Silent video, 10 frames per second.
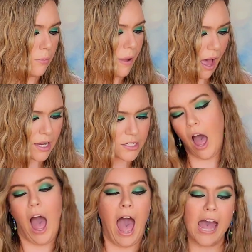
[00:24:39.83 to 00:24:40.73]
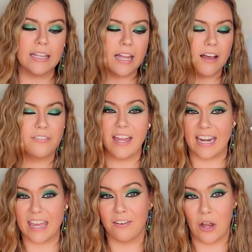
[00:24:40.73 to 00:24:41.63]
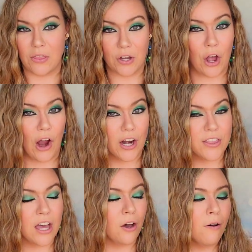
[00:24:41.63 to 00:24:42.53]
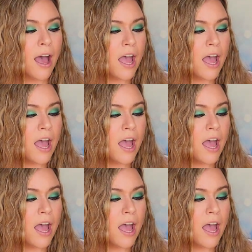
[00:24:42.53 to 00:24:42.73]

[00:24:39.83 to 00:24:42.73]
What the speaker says: box. I love that even on the card though,